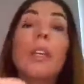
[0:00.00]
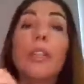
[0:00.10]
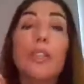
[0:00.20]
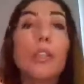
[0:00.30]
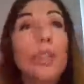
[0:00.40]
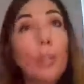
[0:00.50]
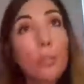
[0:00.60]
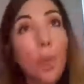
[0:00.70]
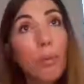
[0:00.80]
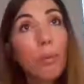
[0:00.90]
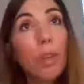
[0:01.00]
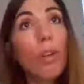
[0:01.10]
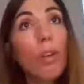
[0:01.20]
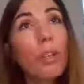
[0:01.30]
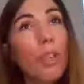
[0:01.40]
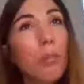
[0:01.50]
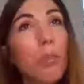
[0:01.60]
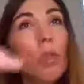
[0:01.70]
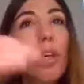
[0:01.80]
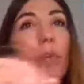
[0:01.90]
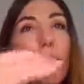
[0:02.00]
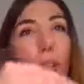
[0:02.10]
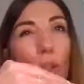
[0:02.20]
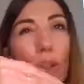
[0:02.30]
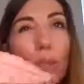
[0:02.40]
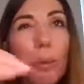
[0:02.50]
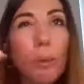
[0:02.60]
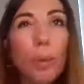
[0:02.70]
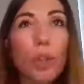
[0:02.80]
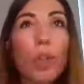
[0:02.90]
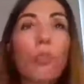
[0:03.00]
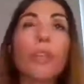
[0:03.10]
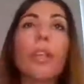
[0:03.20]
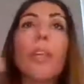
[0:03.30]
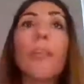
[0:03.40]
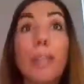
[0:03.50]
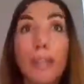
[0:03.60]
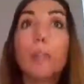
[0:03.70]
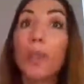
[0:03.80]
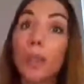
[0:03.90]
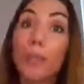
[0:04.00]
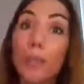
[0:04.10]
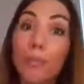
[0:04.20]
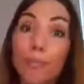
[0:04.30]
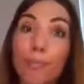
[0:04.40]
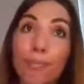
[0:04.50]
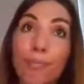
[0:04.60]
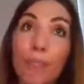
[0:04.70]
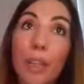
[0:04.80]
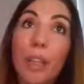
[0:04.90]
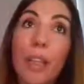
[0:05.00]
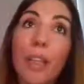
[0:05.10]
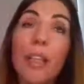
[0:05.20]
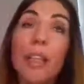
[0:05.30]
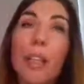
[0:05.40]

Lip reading: You're going to probably cause a little more trauma, so you need to be more soft, but it's possible. Okay?